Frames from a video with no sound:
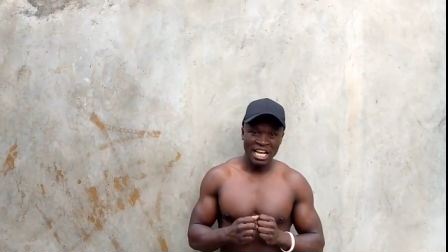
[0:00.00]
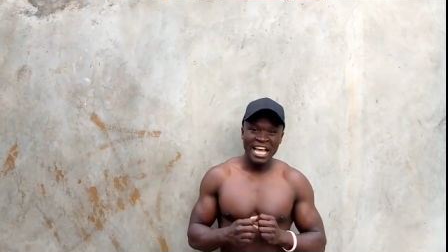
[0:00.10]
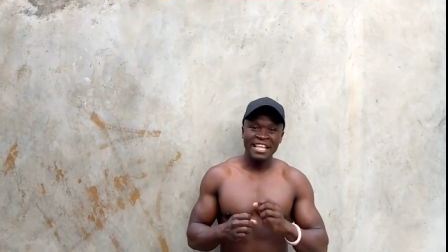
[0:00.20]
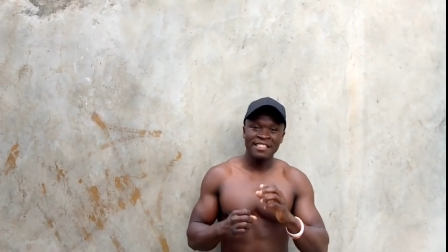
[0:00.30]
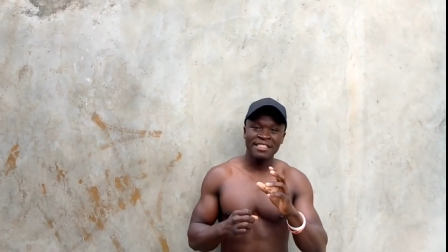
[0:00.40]

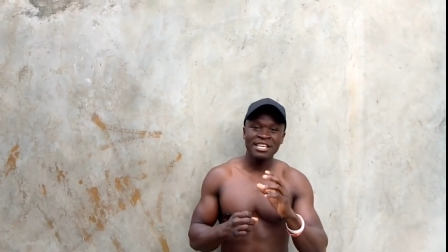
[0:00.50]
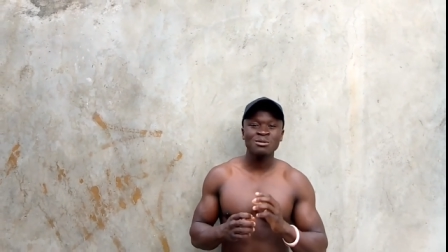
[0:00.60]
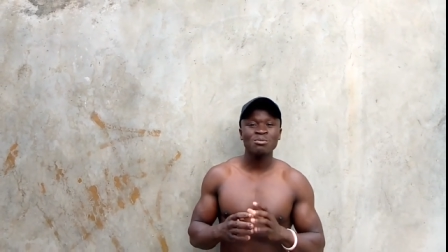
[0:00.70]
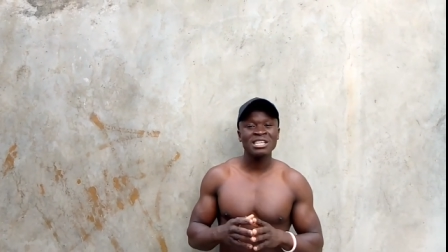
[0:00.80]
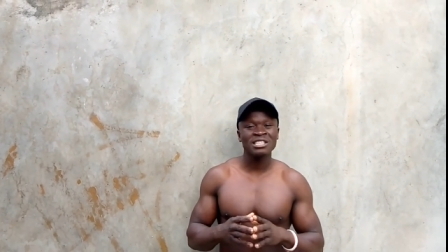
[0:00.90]
In this
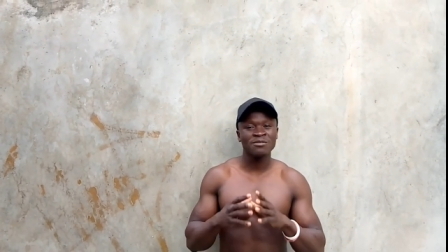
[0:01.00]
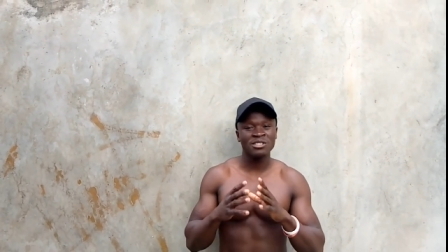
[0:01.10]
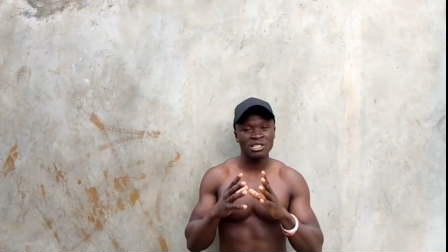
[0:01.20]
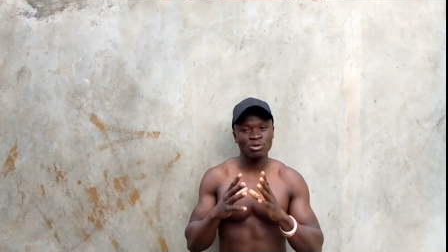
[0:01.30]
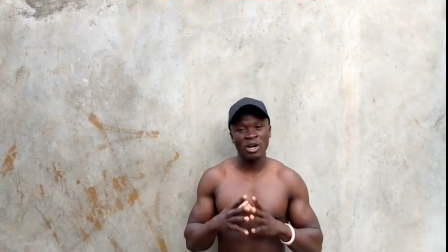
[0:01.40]
massive
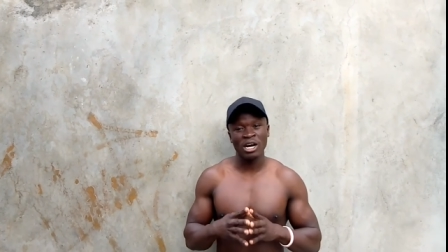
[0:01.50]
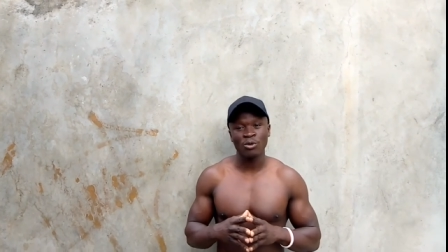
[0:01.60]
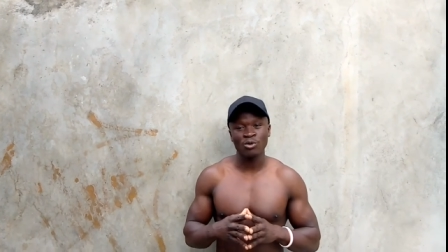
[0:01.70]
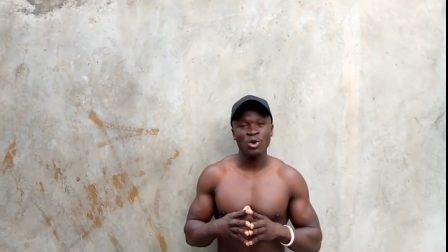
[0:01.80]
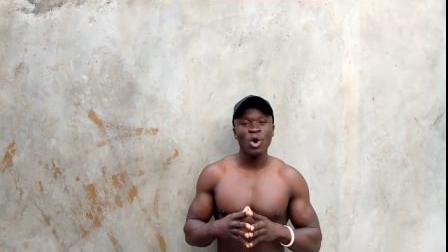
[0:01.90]
chest workout,
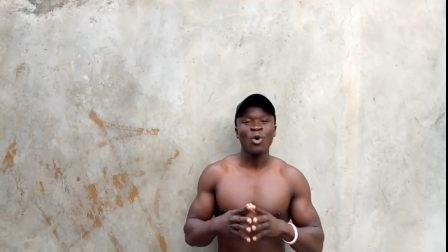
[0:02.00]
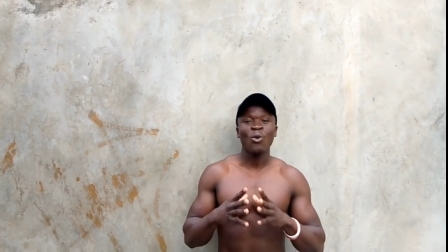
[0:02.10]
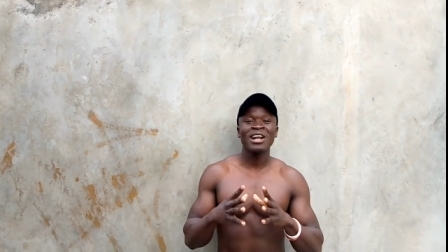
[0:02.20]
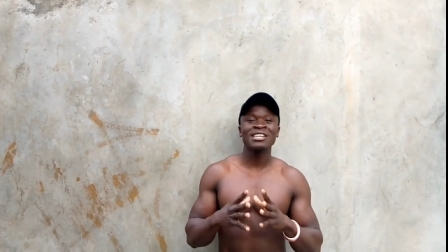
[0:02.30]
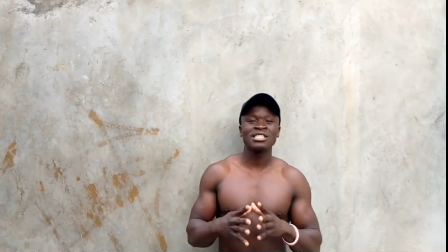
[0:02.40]

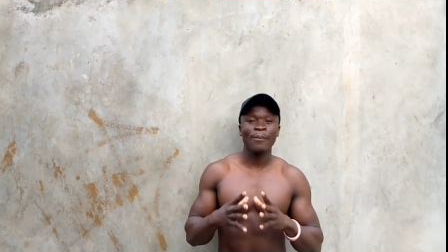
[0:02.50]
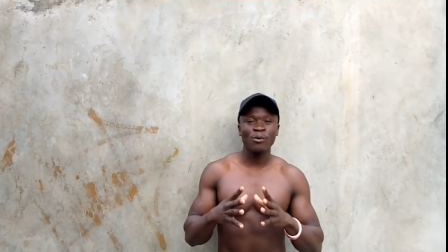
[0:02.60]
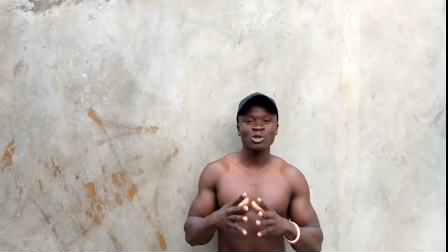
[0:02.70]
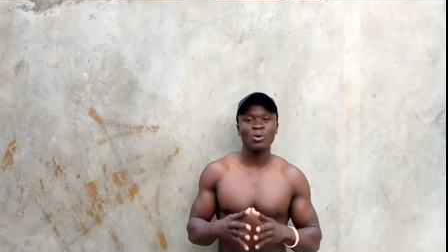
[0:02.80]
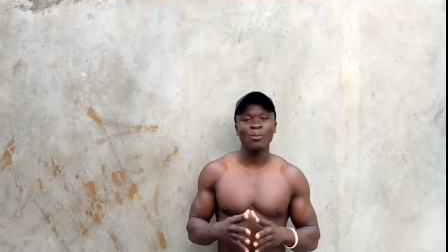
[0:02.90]
one is
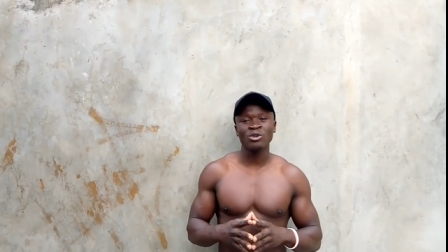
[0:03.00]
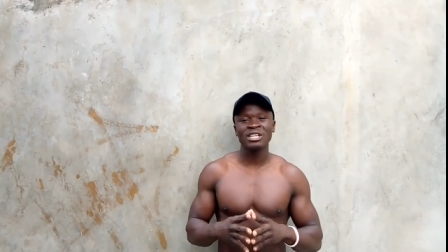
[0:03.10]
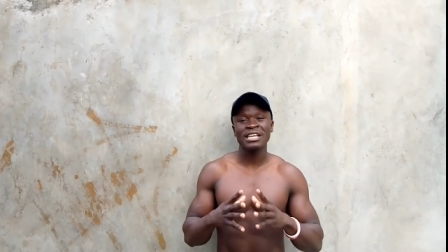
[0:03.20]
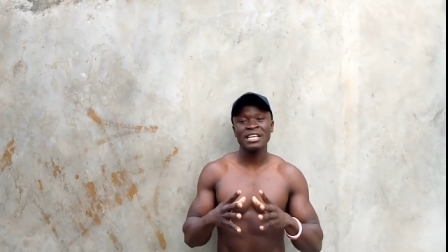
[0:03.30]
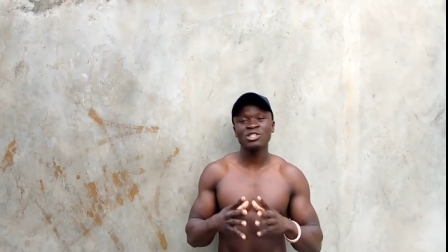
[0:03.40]
supposed to put
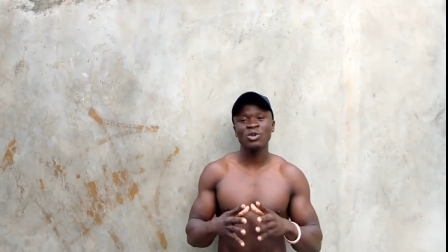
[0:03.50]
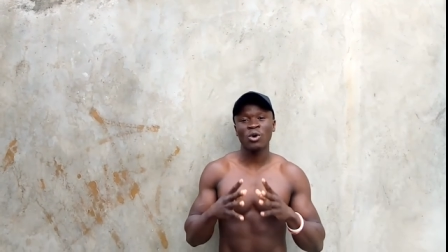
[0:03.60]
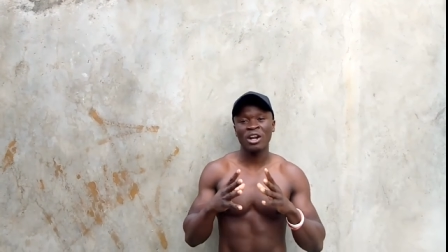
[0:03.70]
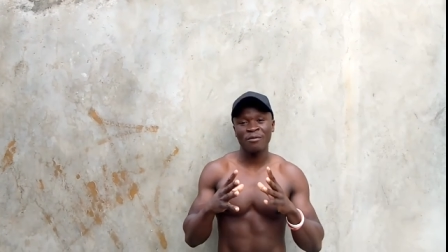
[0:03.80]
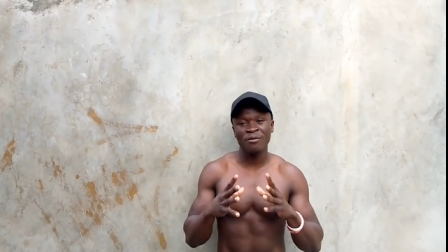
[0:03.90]
his or
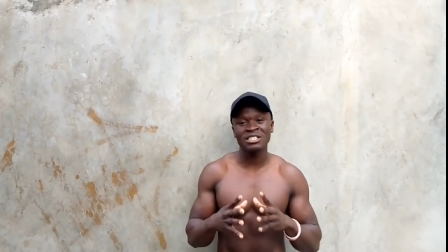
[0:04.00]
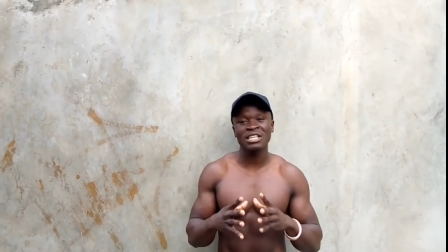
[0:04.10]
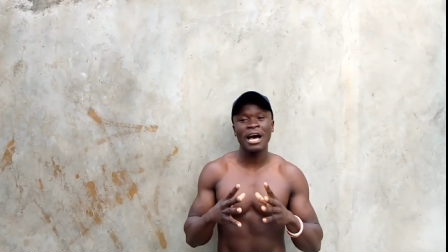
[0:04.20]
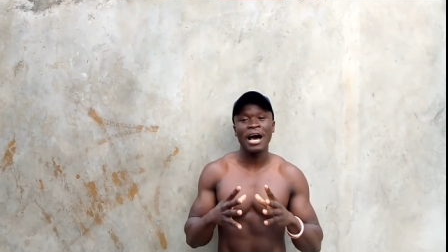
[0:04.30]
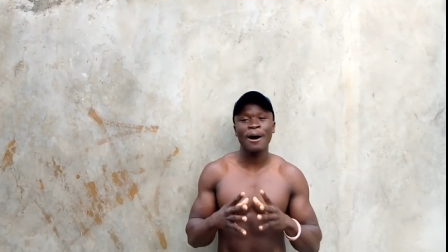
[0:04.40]
her feet
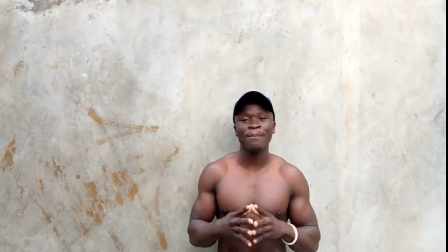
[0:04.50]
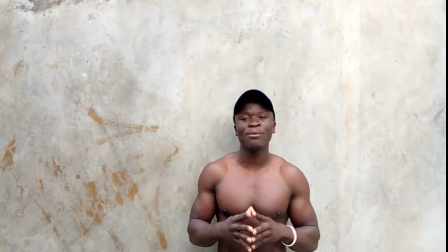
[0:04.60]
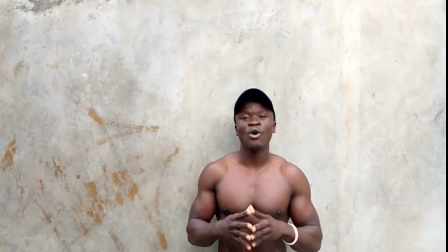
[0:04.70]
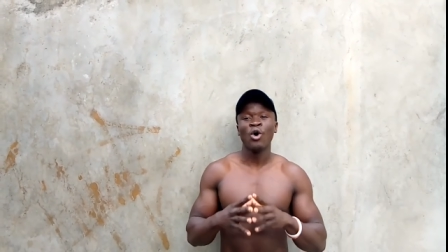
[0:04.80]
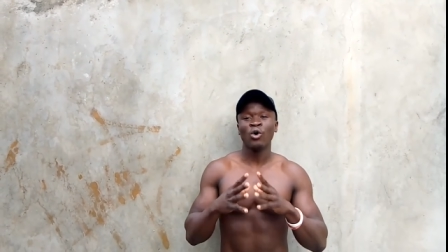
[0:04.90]
up
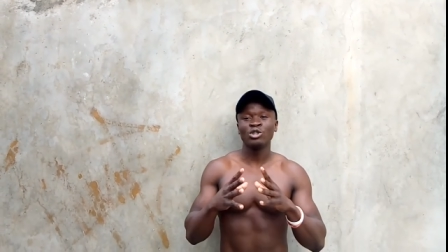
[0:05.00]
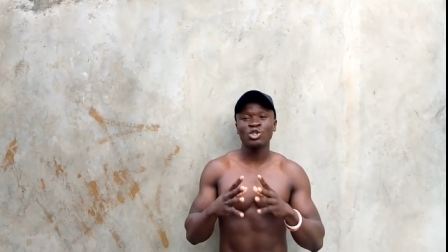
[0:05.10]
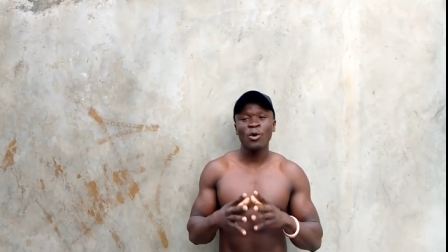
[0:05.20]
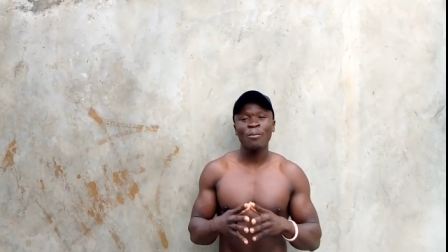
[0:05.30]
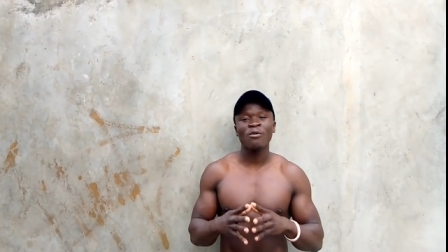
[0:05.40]
on
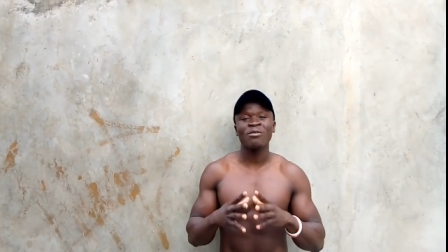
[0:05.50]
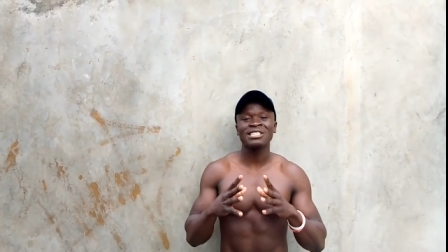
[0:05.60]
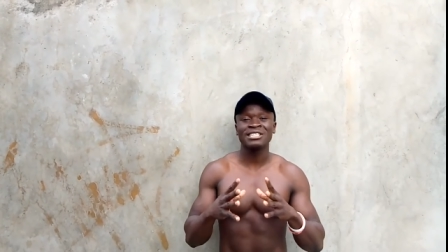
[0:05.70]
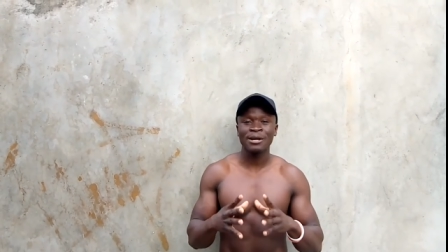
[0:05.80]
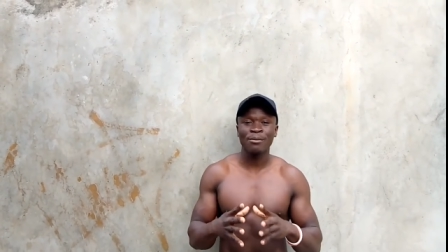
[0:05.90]
top of a
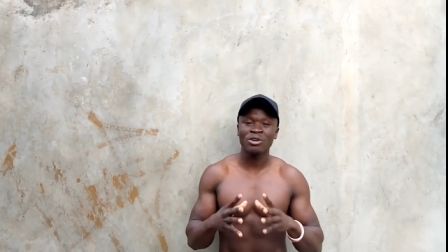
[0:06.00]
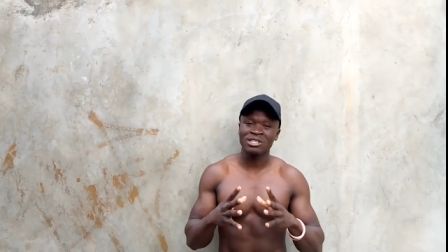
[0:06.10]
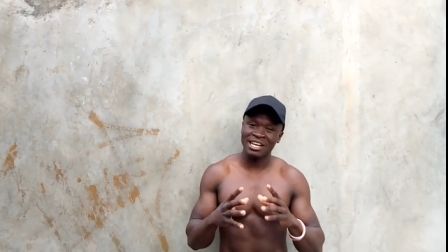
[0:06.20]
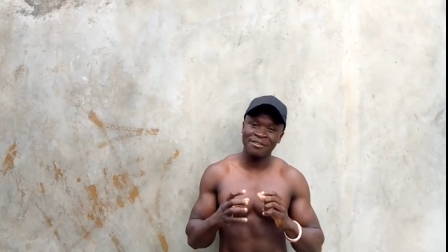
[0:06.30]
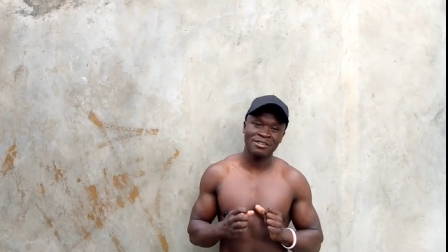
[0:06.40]
stable
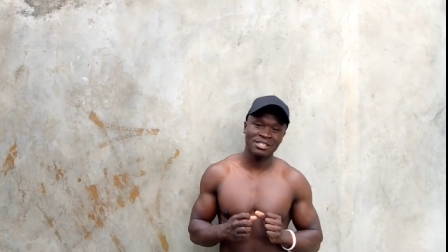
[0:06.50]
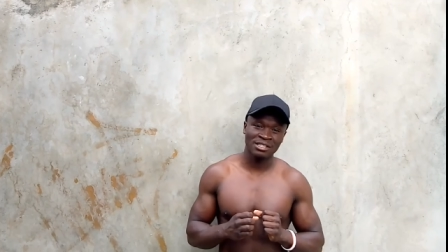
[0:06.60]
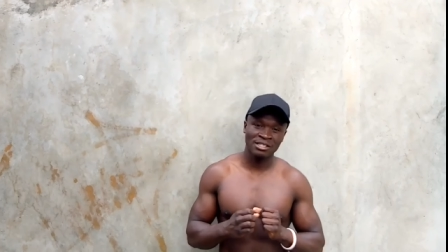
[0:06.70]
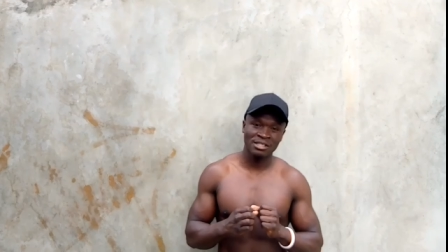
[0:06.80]
surface.